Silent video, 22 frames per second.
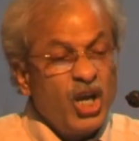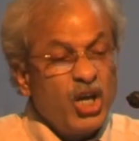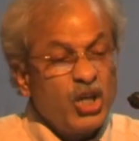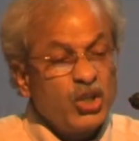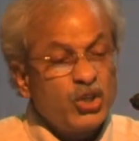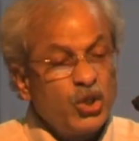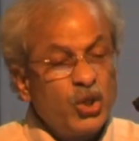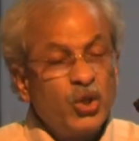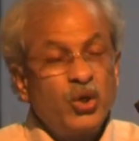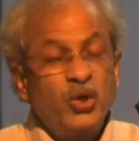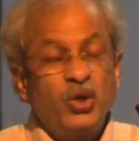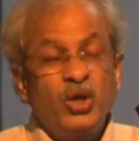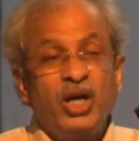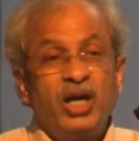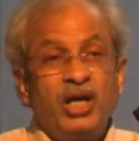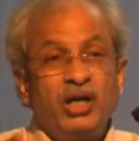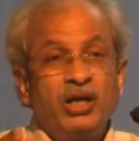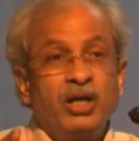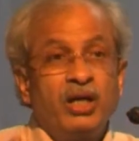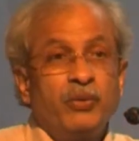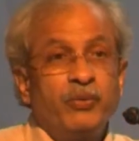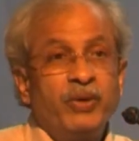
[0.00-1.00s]
So
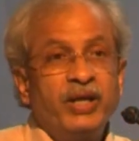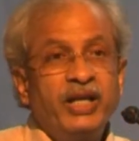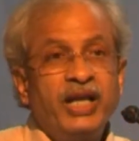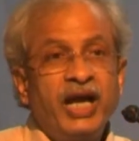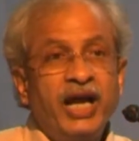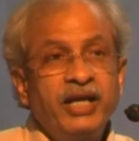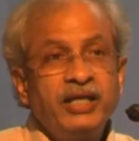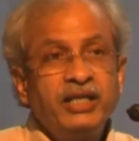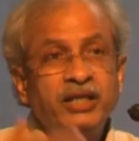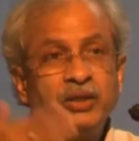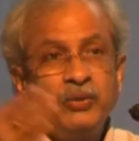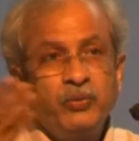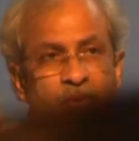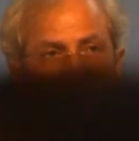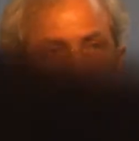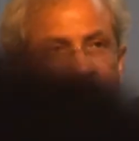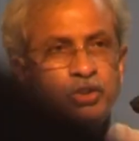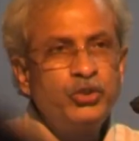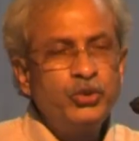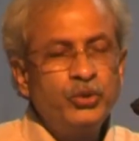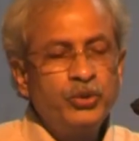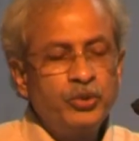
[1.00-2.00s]
when I
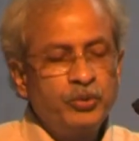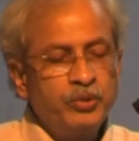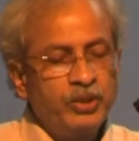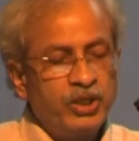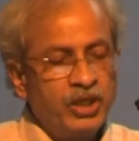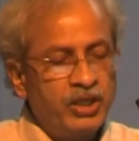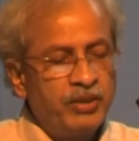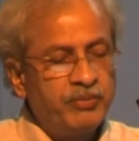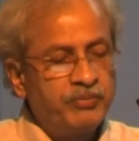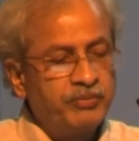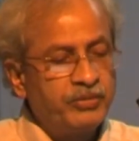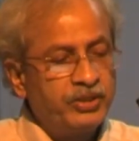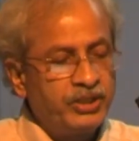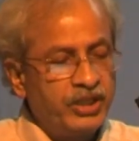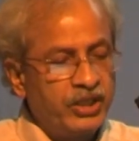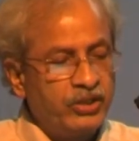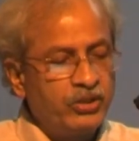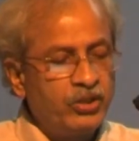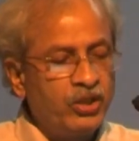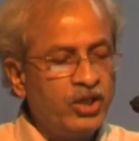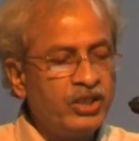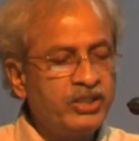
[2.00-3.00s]
went to
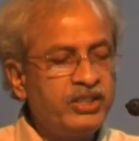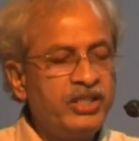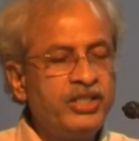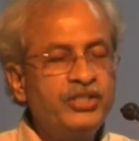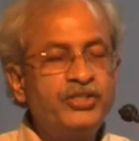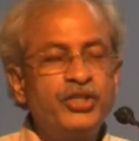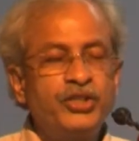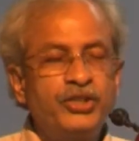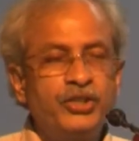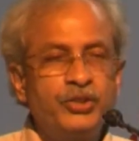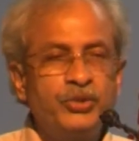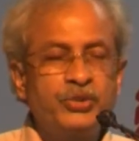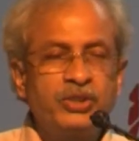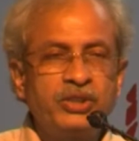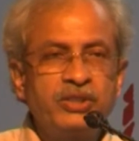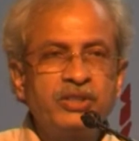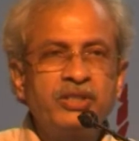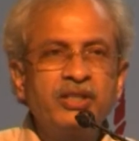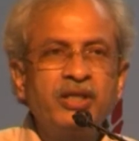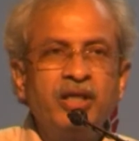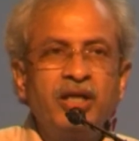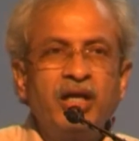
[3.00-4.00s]
technology
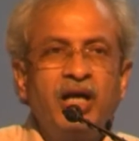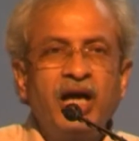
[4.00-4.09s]
institutions,